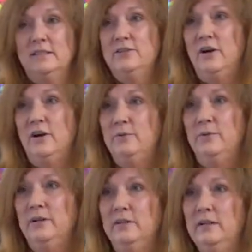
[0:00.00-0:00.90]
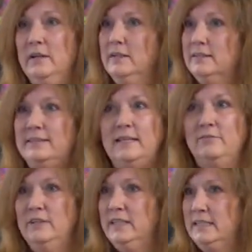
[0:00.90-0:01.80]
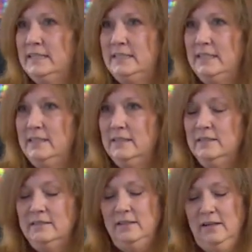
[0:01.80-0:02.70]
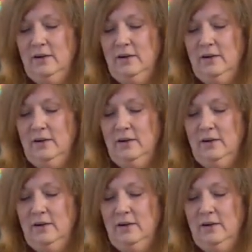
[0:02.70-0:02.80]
The dog will stay really still